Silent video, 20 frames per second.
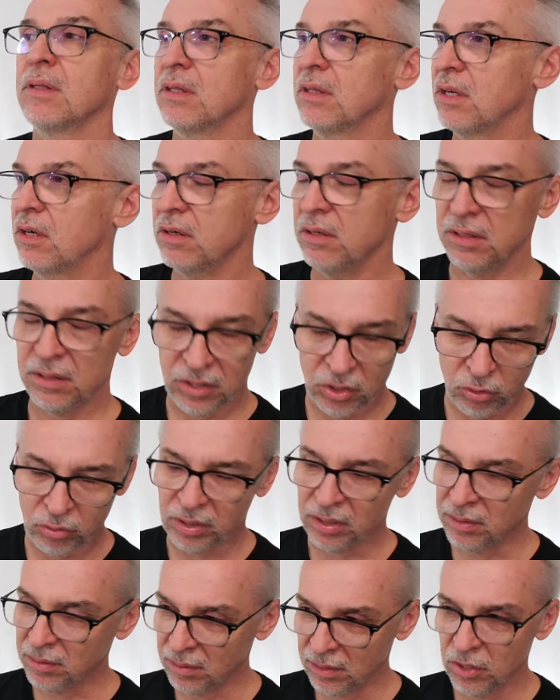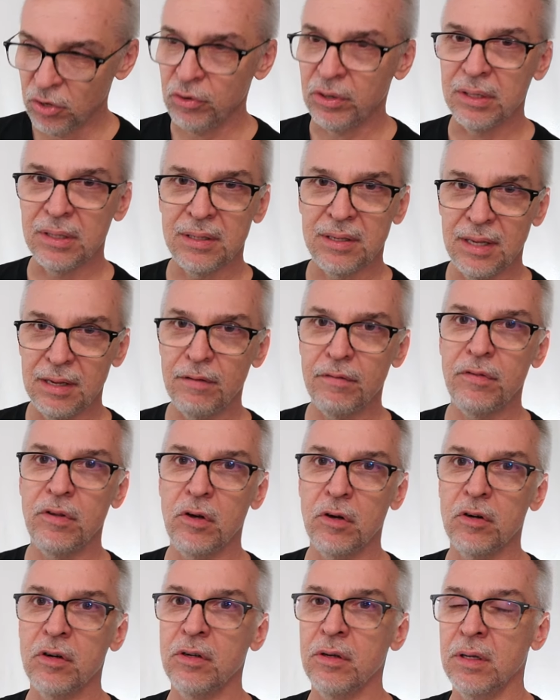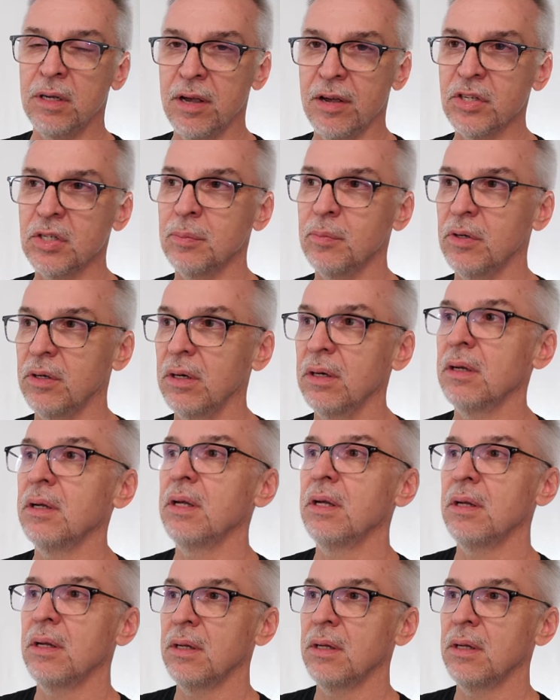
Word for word: there you can you can give your customer